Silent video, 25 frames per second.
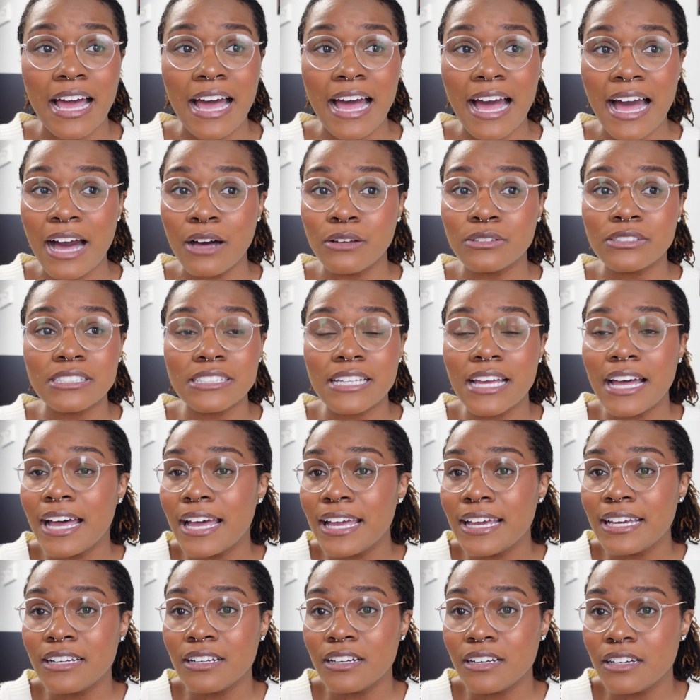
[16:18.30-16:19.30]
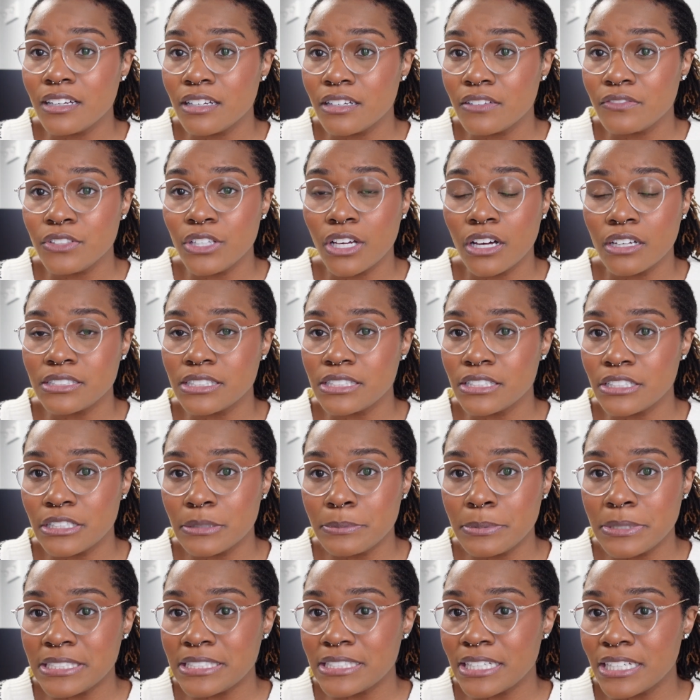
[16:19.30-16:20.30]
outside of y'all's
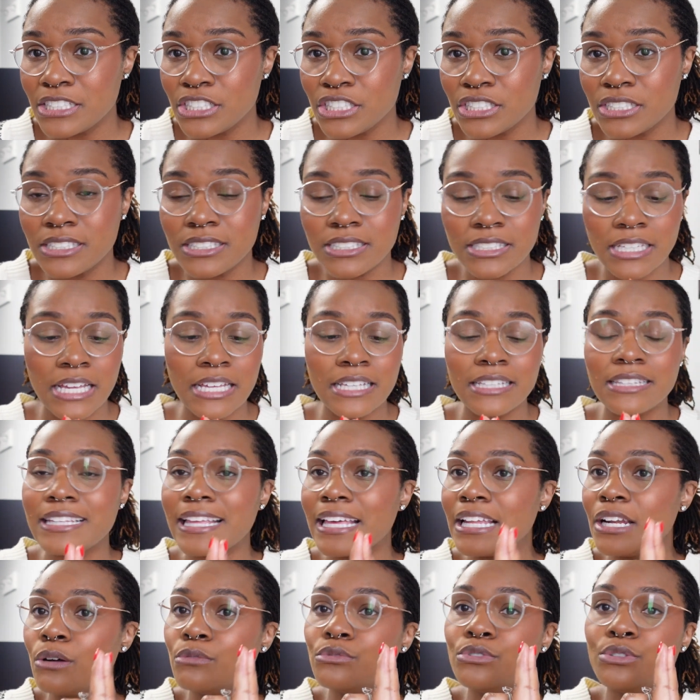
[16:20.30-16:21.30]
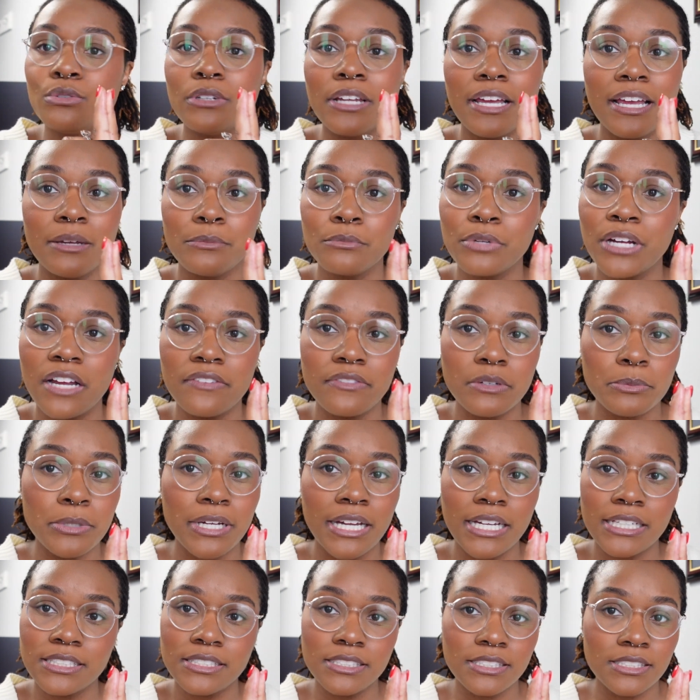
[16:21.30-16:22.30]
therapy sessions, they don't do that in private
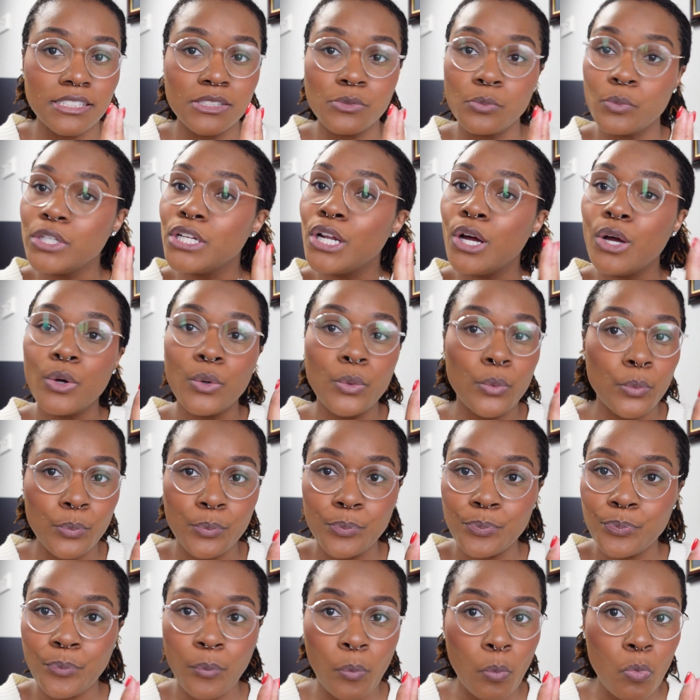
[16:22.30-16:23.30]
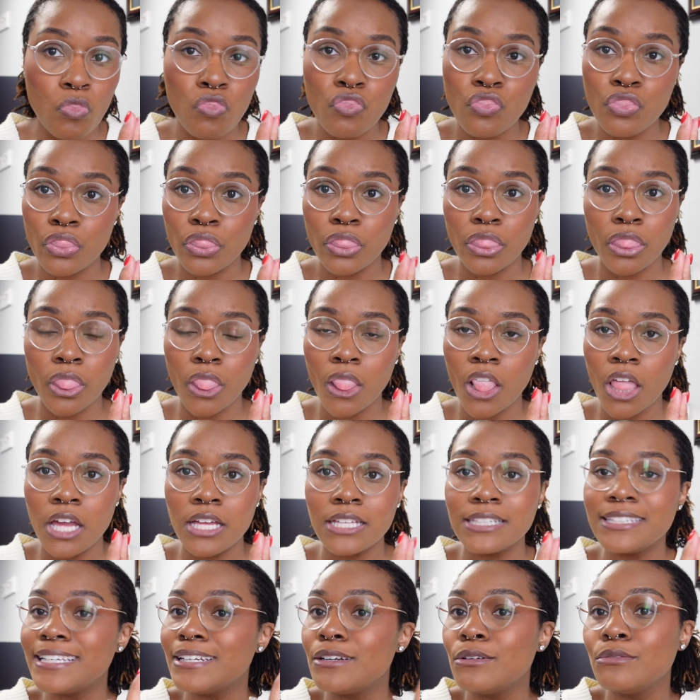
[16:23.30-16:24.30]
practice. They
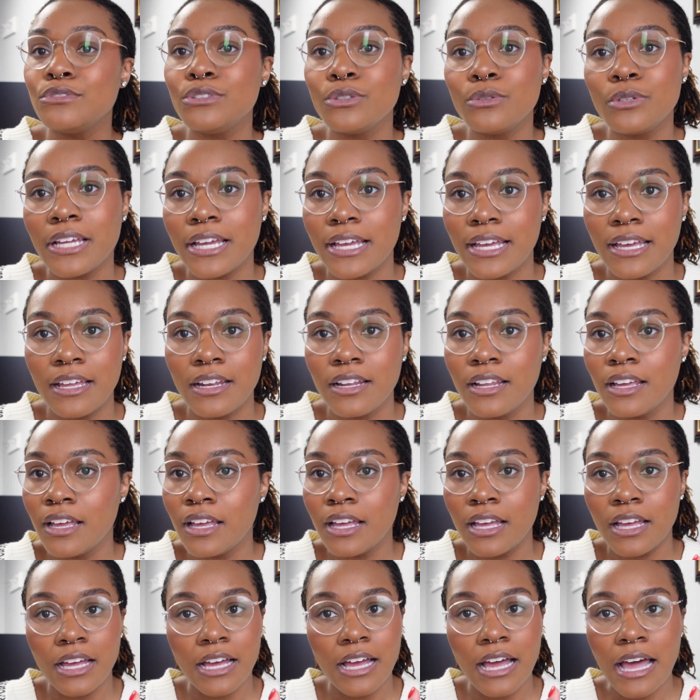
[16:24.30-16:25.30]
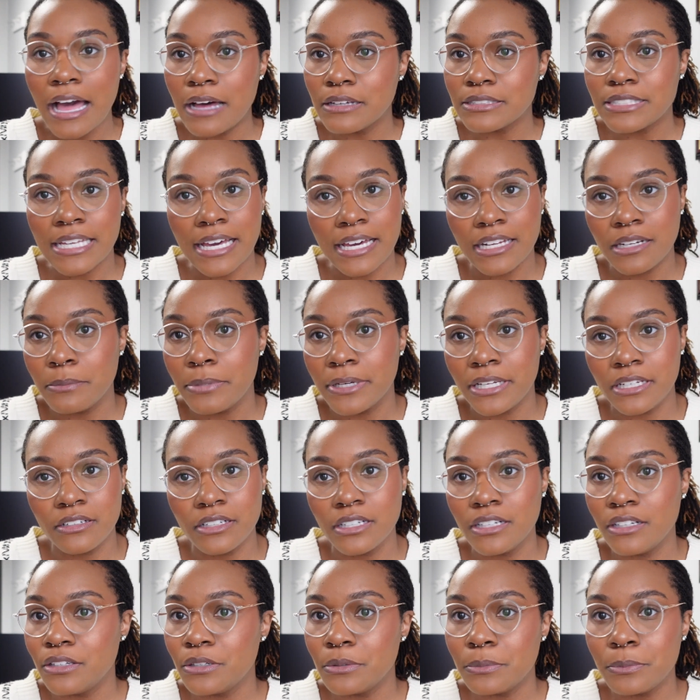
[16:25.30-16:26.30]
don't do that outside of
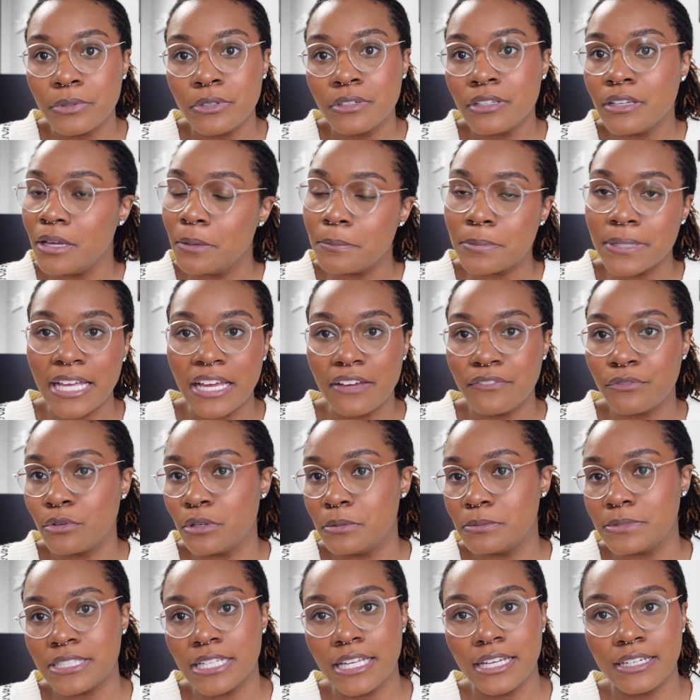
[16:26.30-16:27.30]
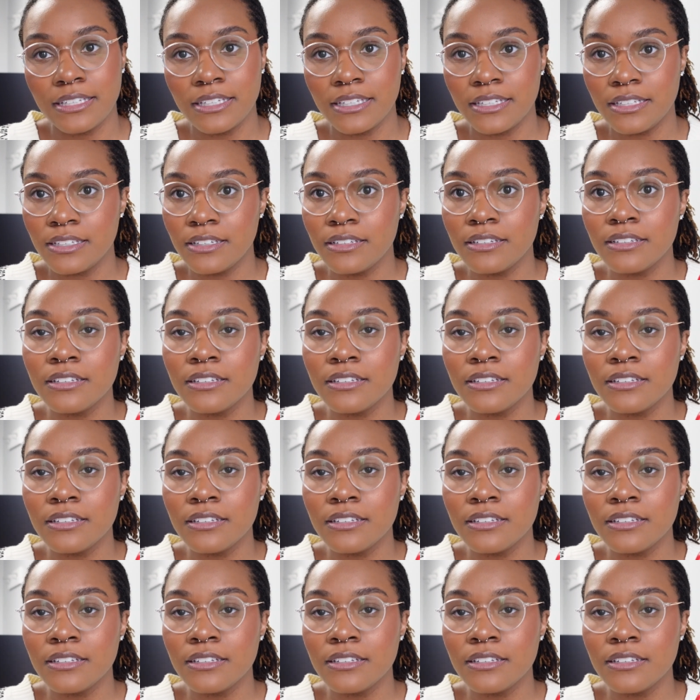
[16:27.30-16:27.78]
BetterHelp and platforms like it.